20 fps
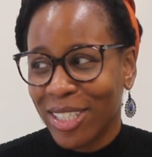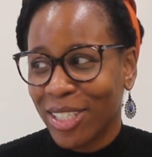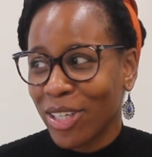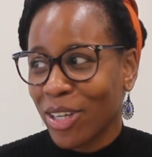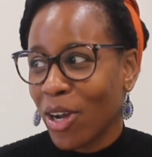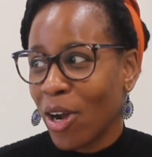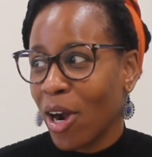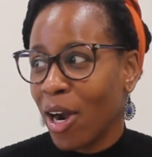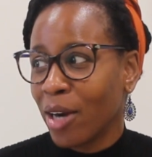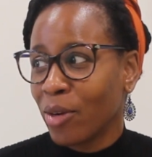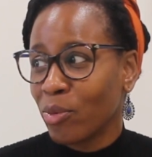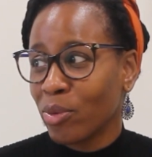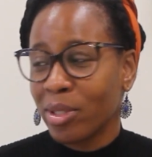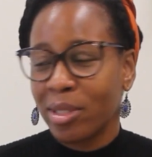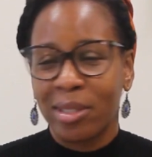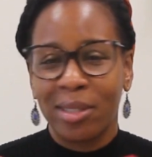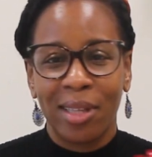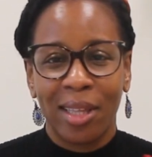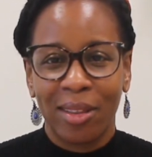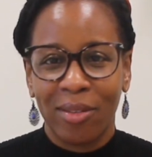in the card, which
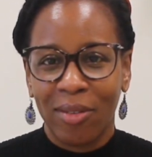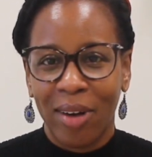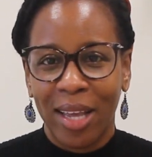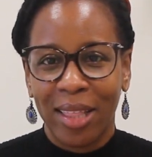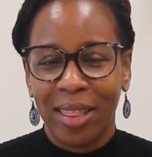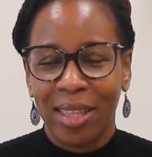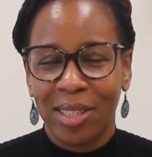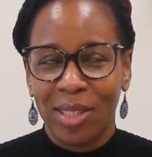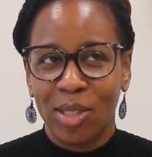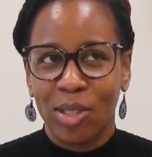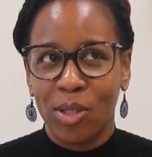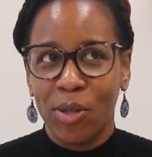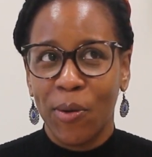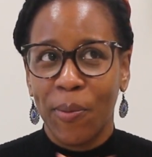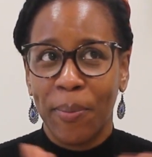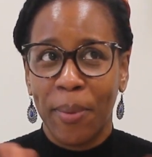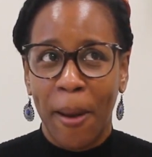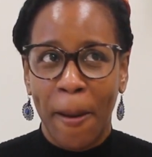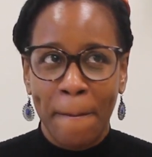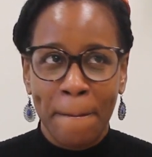is not the right thing to
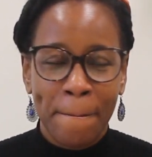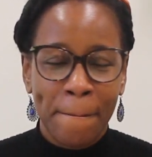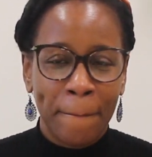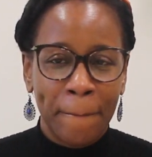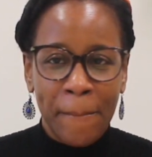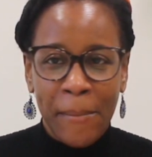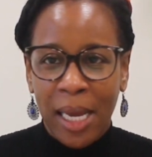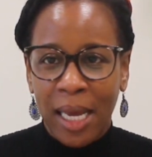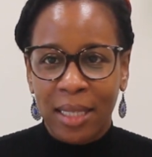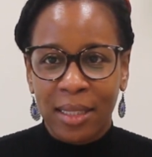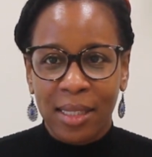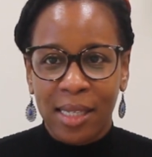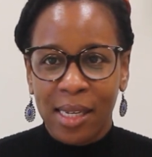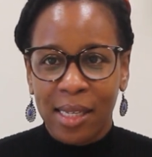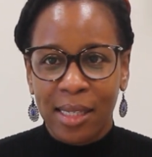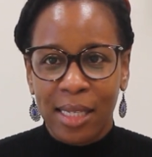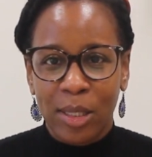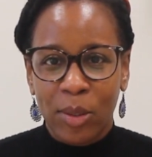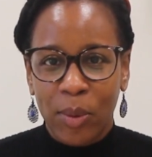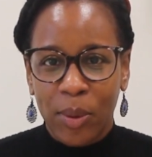do, but as
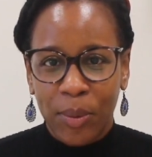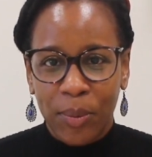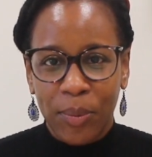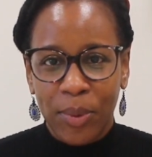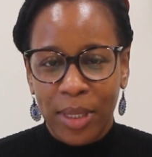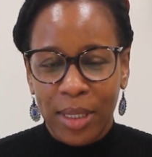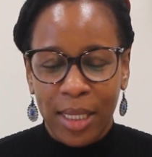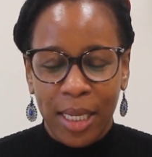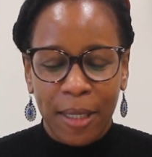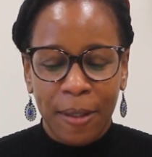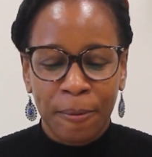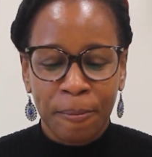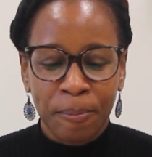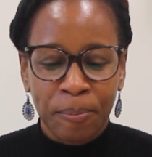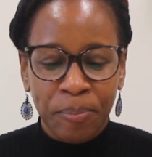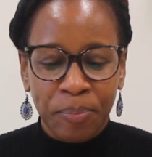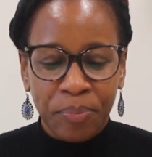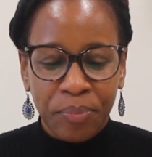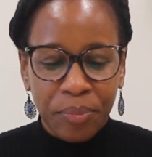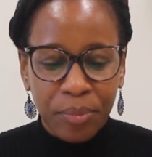kids, that's what we did.
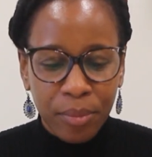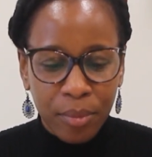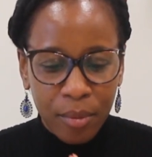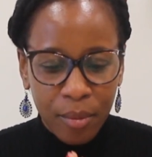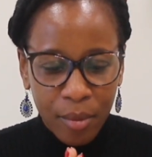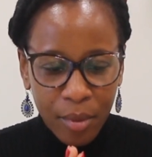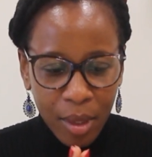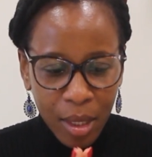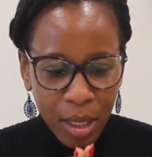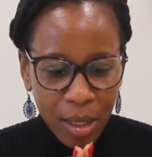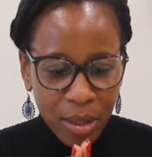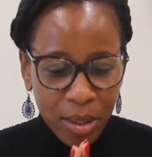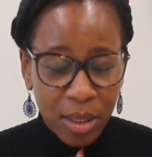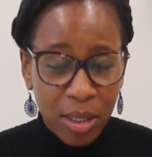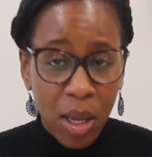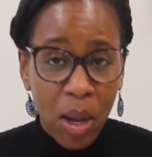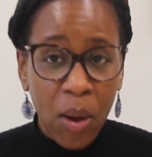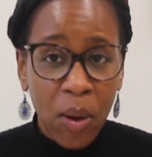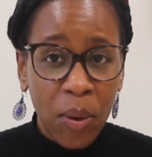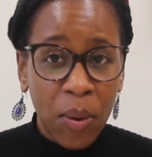
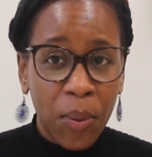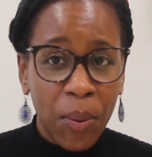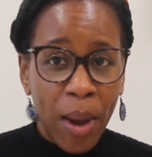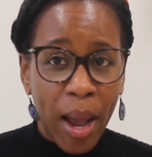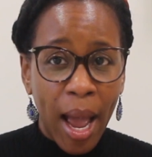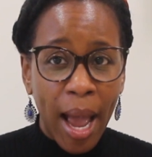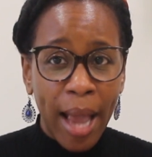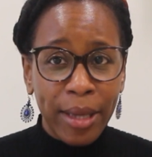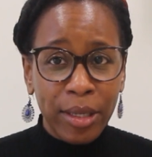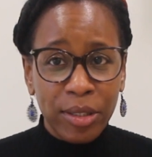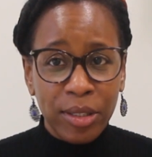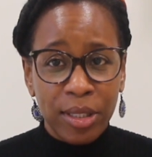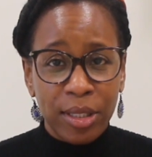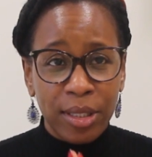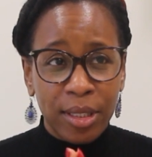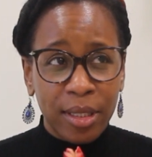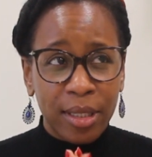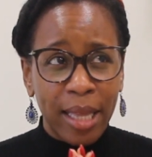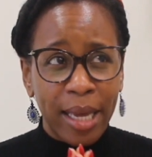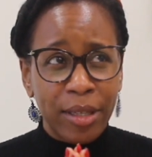So
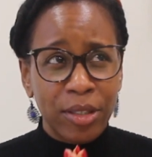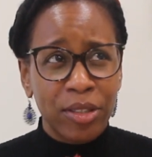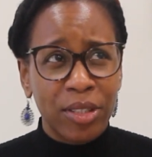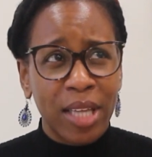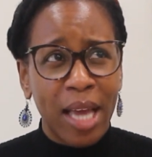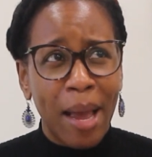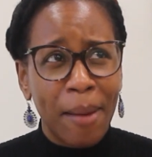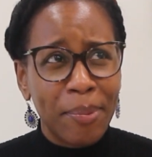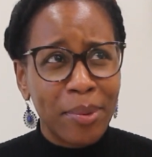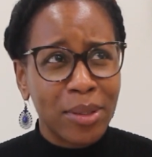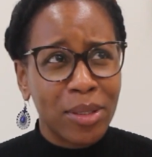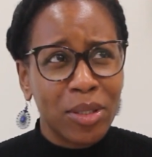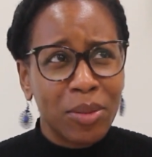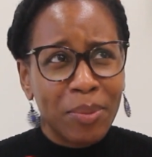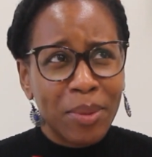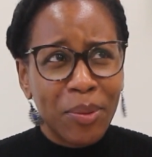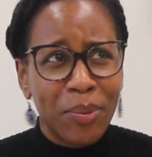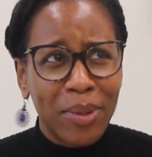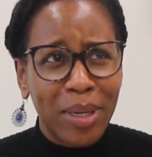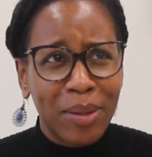that used to happen to
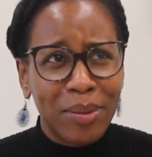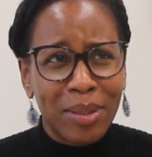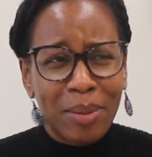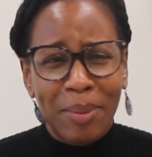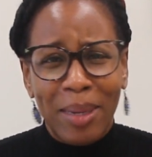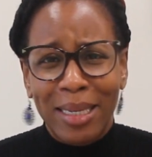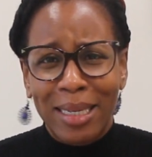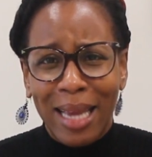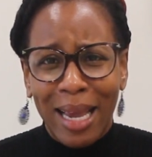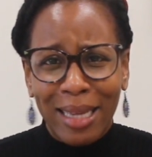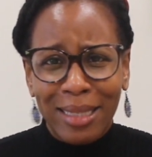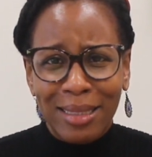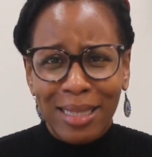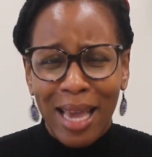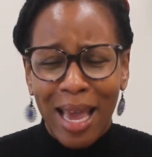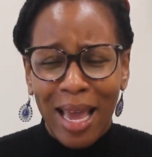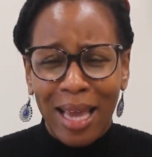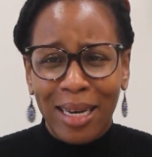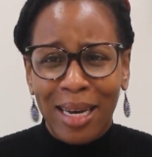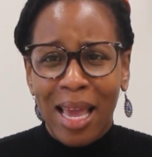me when I was about 9,
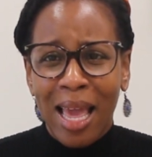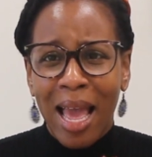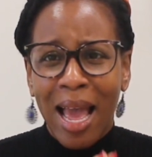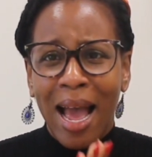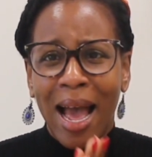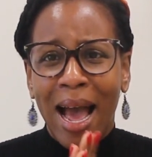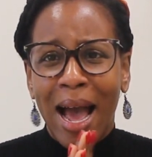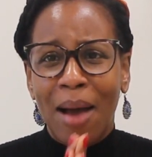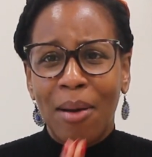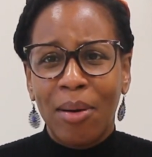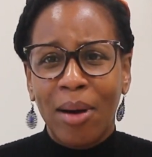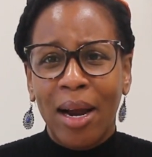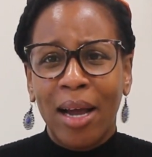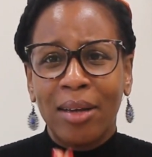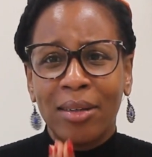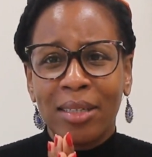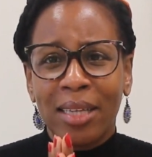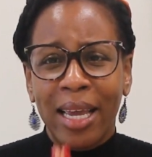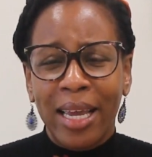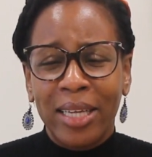10.
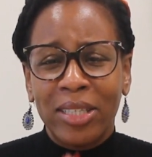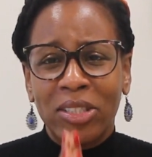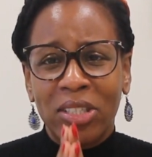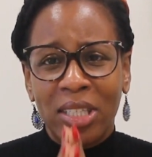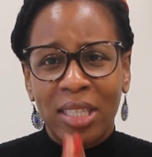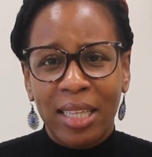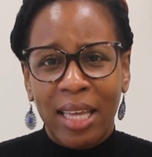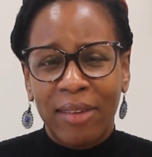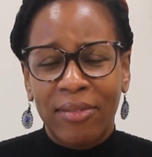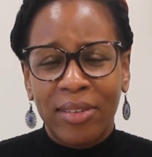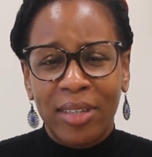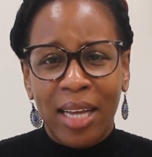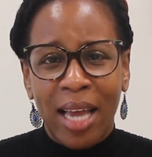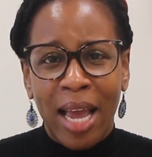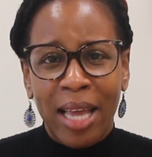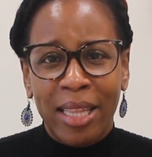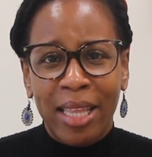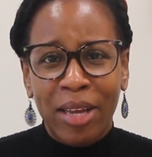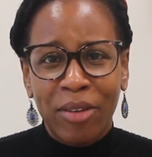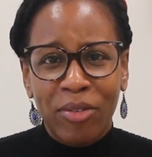Around age 11,
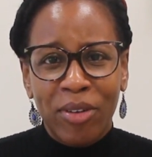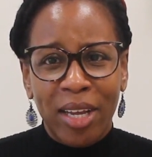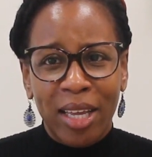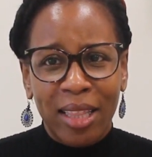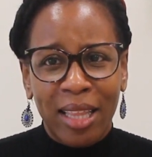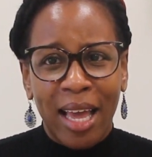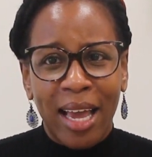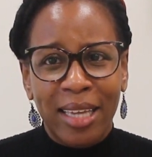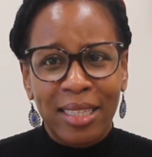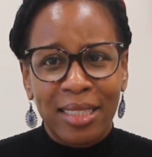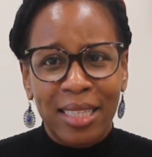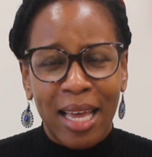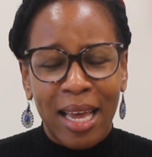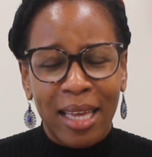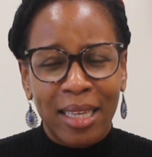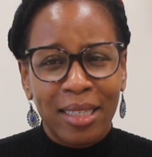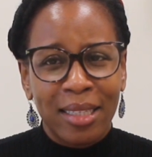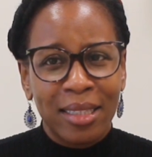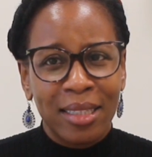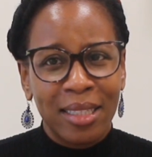I then realized
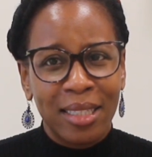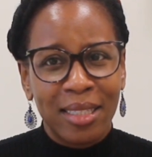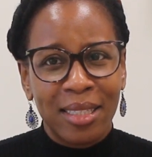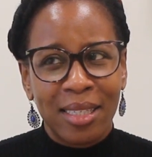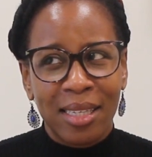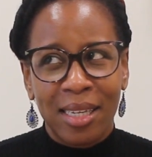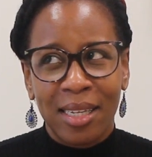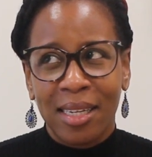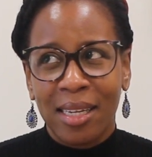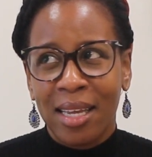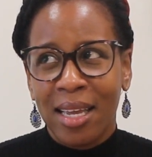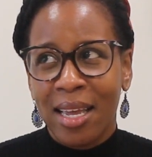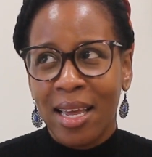that, listen,